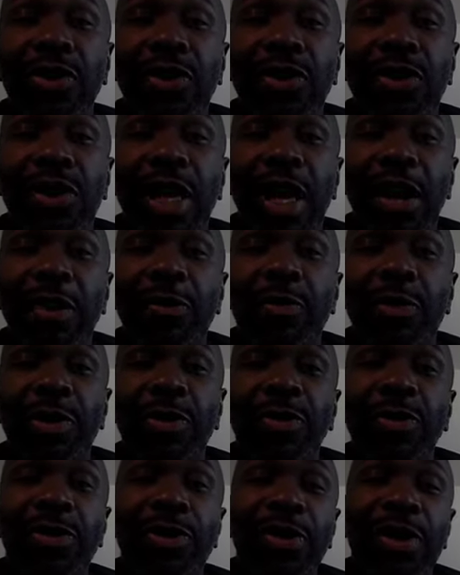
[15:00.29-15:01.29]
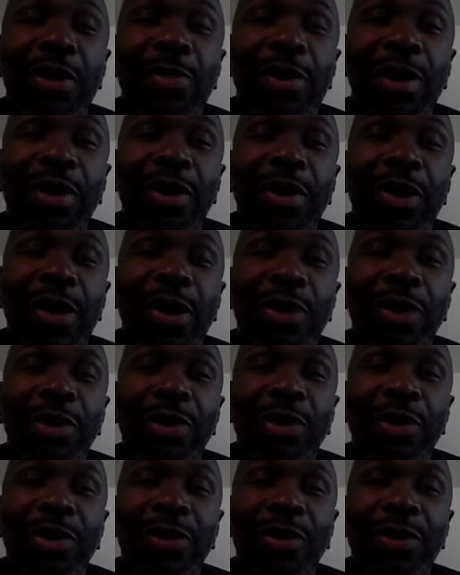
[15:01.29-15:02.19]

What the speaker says: yourself, but it was done by the author, you